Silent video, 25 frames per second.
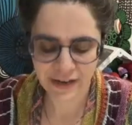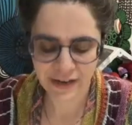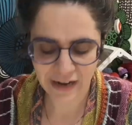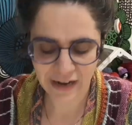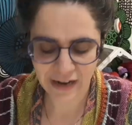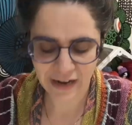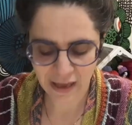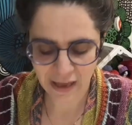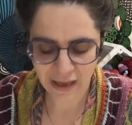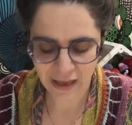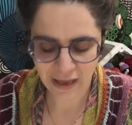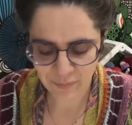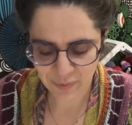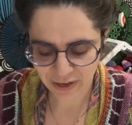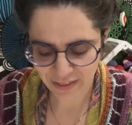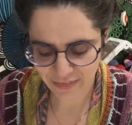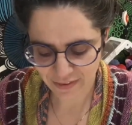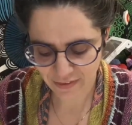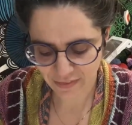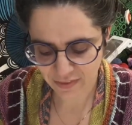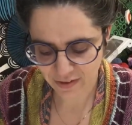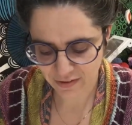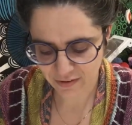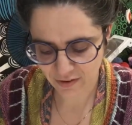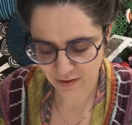But I think
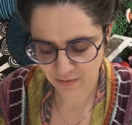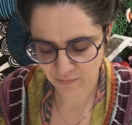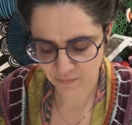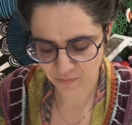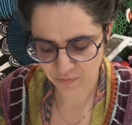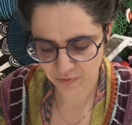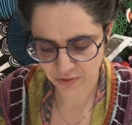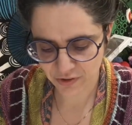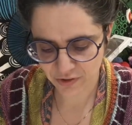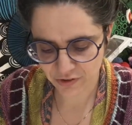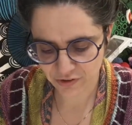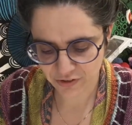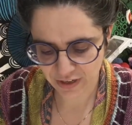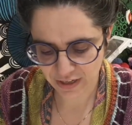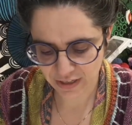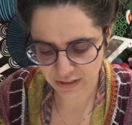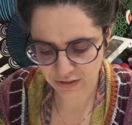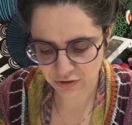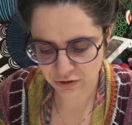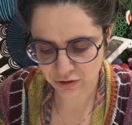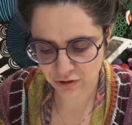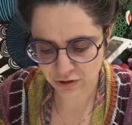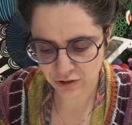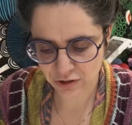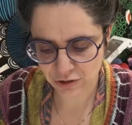that there's
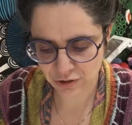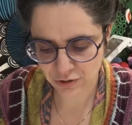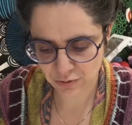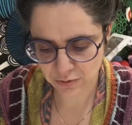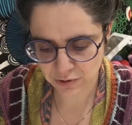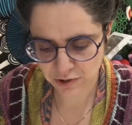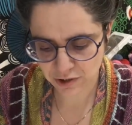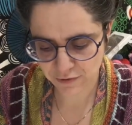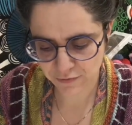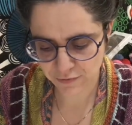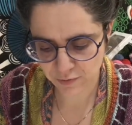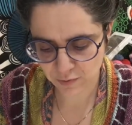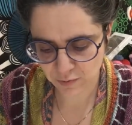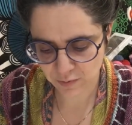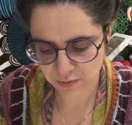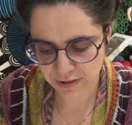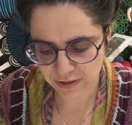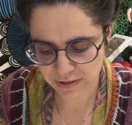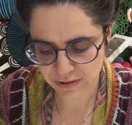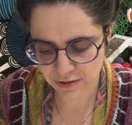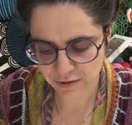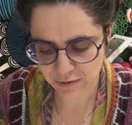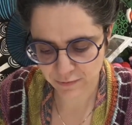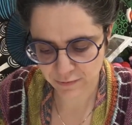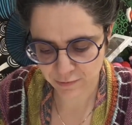actually two different
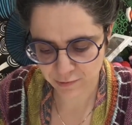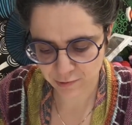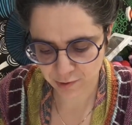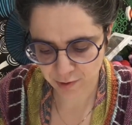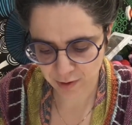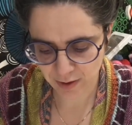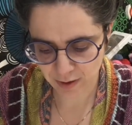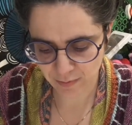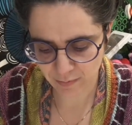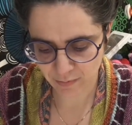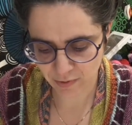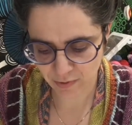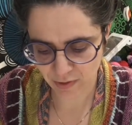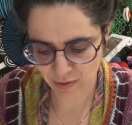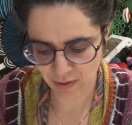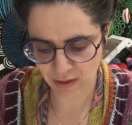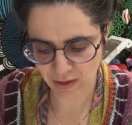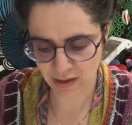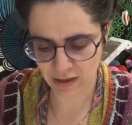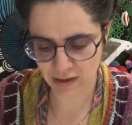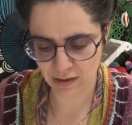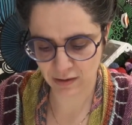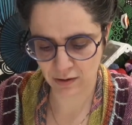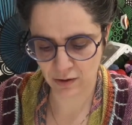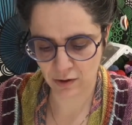ways to frame
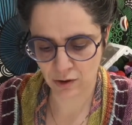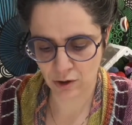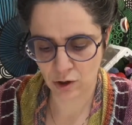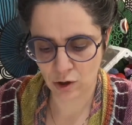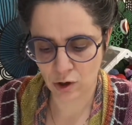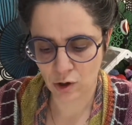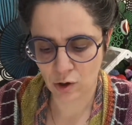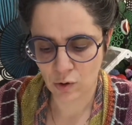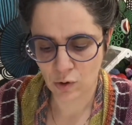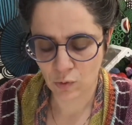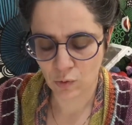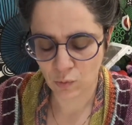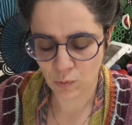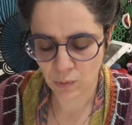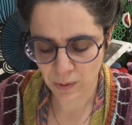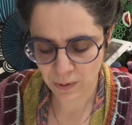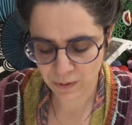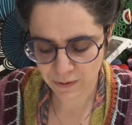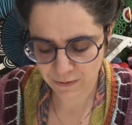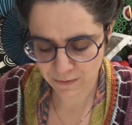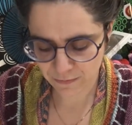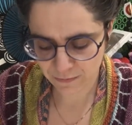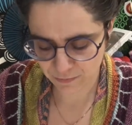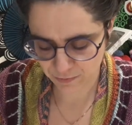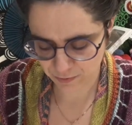that. One
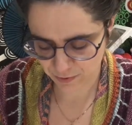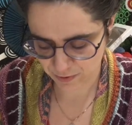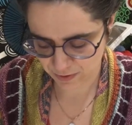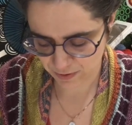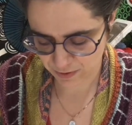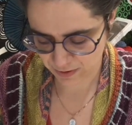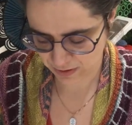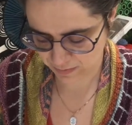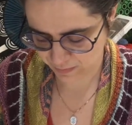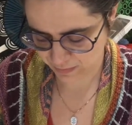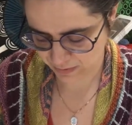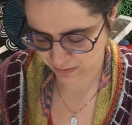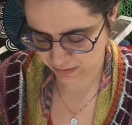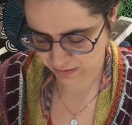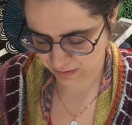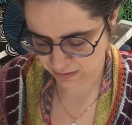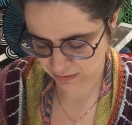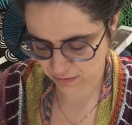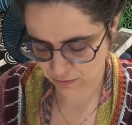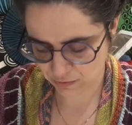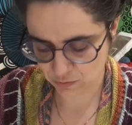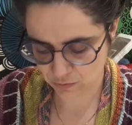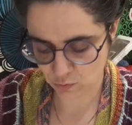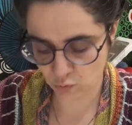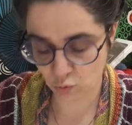of them
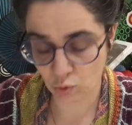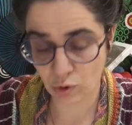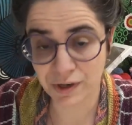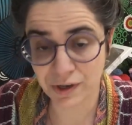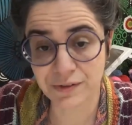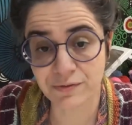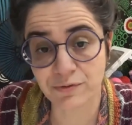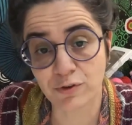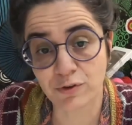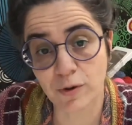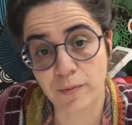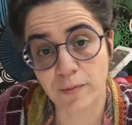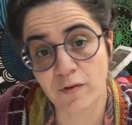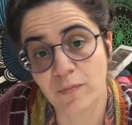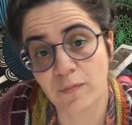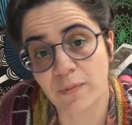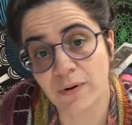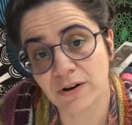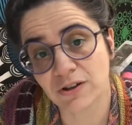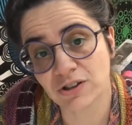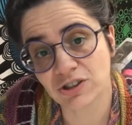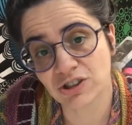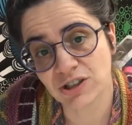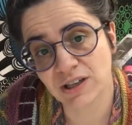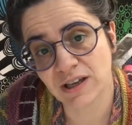is one form of
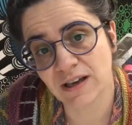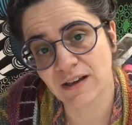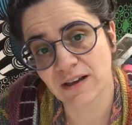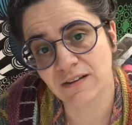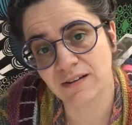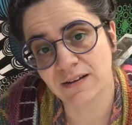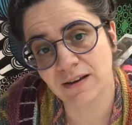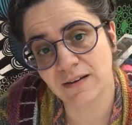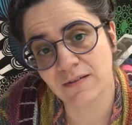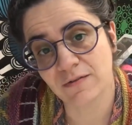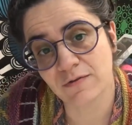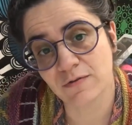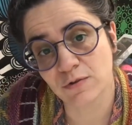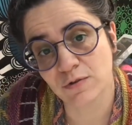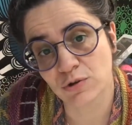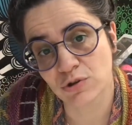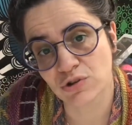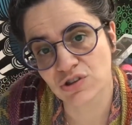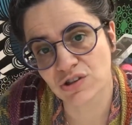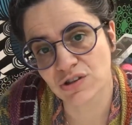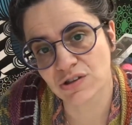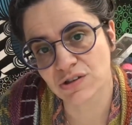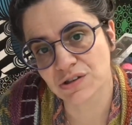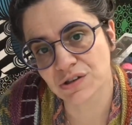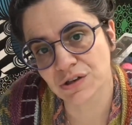partiality
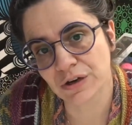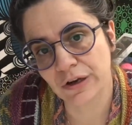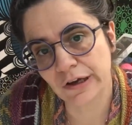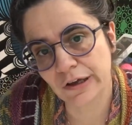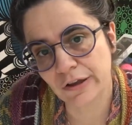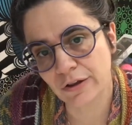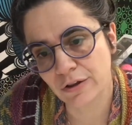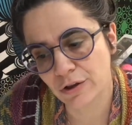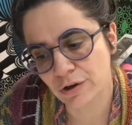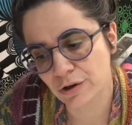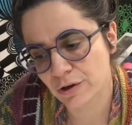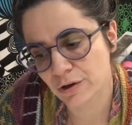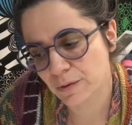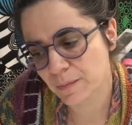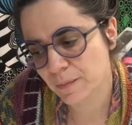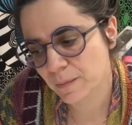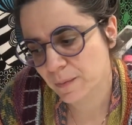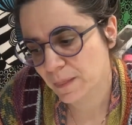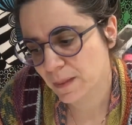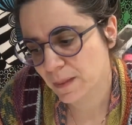versus another.